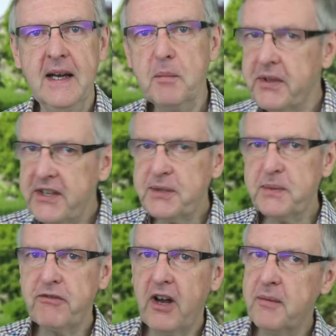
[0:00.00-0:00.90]
But this
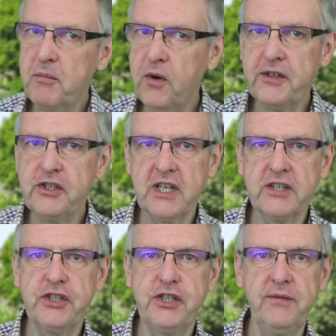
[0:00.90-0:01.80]
was rather more than
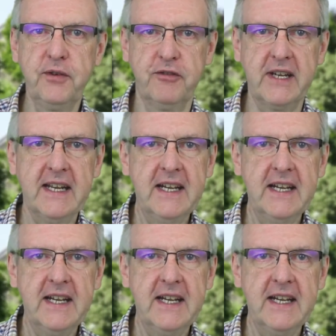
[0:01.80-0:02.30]
just chivalry.